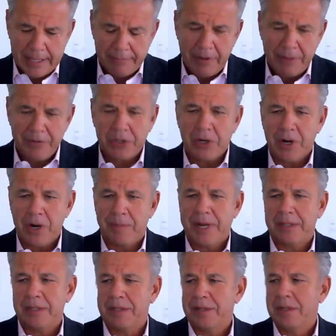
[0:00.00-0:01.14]
when we talk
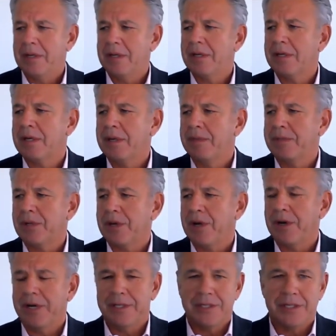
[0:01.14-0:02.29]
about
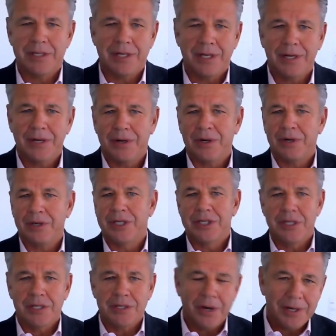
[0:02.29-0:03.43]
cryptocurrency or
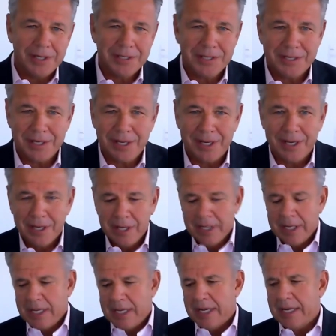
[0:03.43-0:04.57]
digital currency,
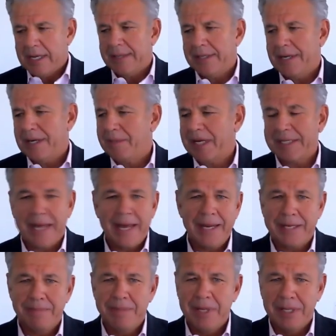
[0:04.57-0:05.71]
there are about
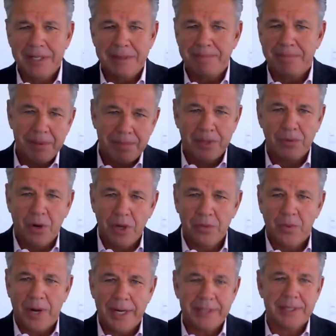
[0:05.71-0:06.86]
8 billion people
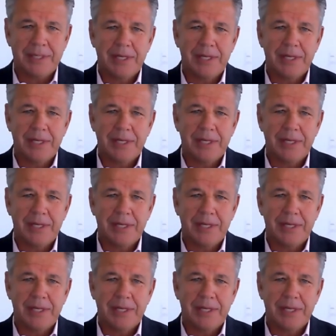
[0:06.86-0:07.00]
worldwide.